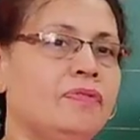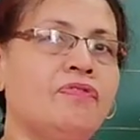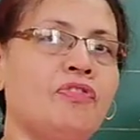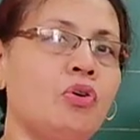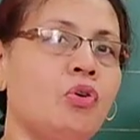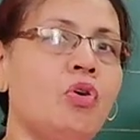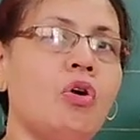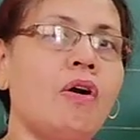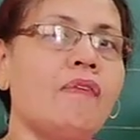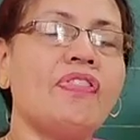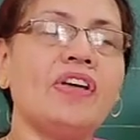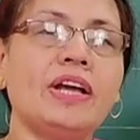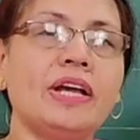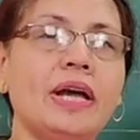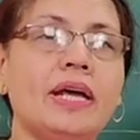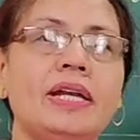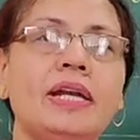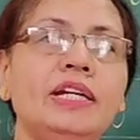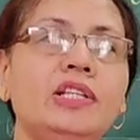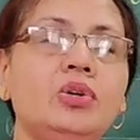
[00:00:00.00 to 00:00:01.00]
flow of the
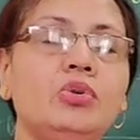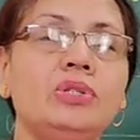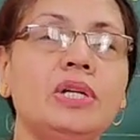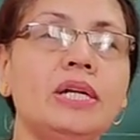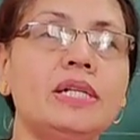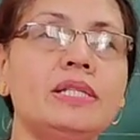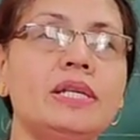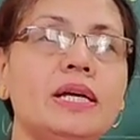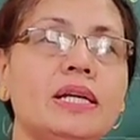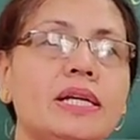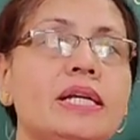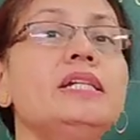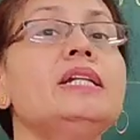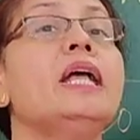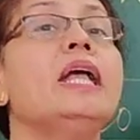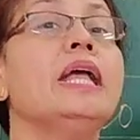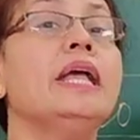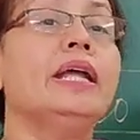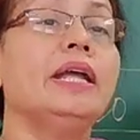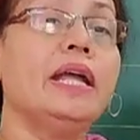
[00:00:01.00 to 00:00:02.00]
current through that circuit?
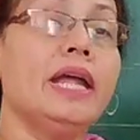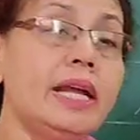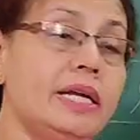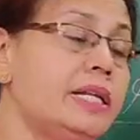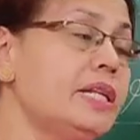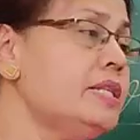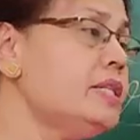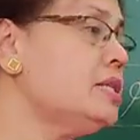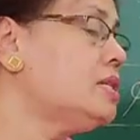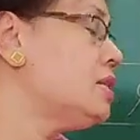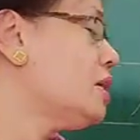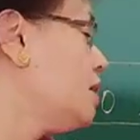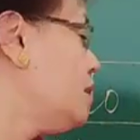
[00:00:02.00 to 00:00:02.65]
It is